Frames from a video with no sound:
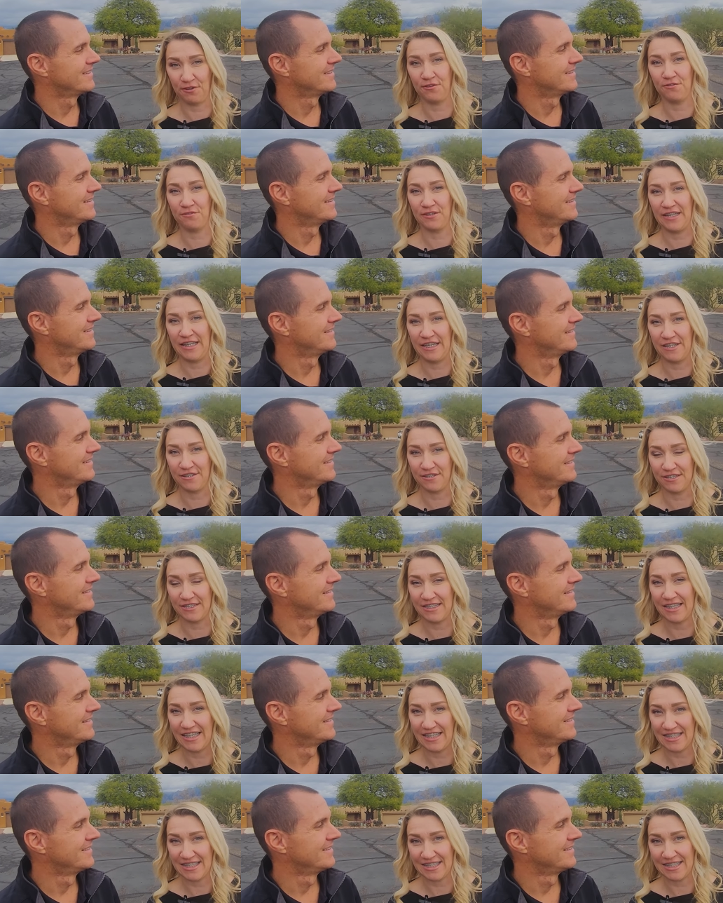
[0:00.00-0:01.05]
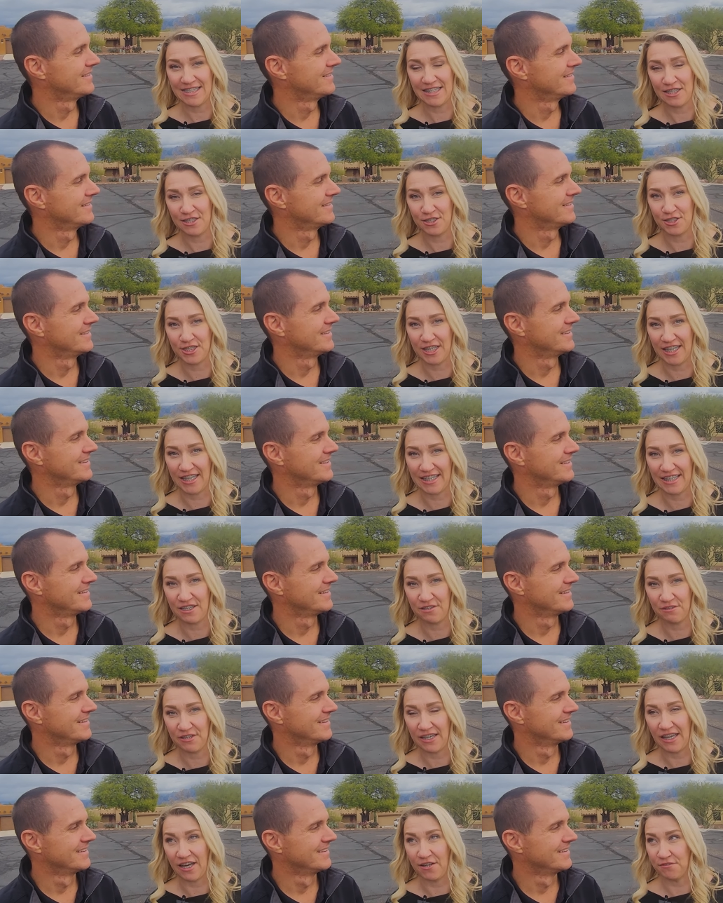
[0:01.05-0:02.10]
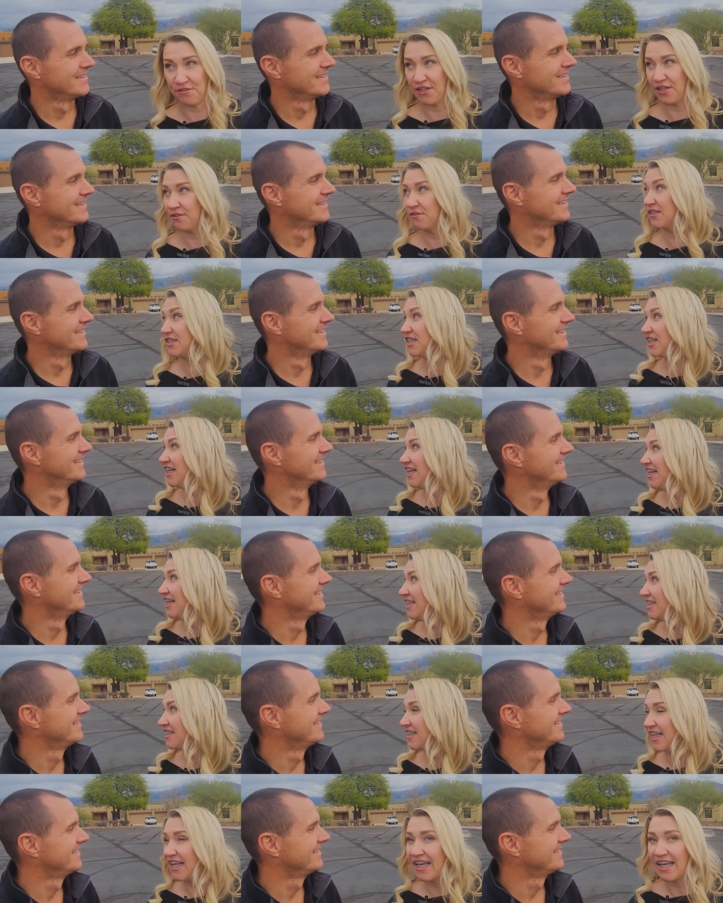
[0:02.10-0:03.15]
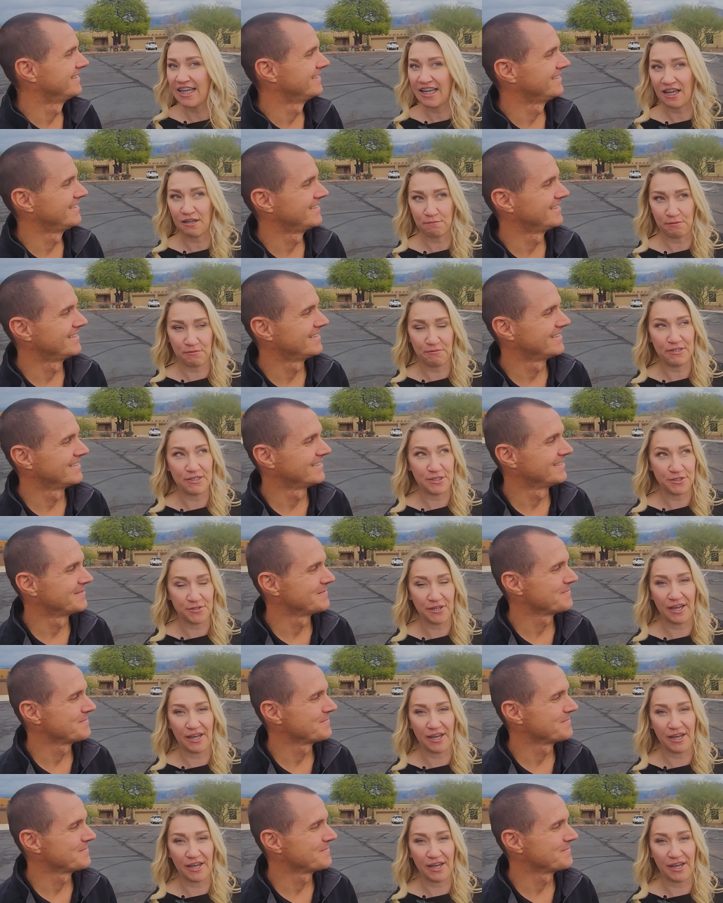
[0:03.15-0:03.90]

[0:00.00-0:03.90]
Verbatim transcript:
Speaker 1: 300 days of sunshine that we have here, which today, I mean, we do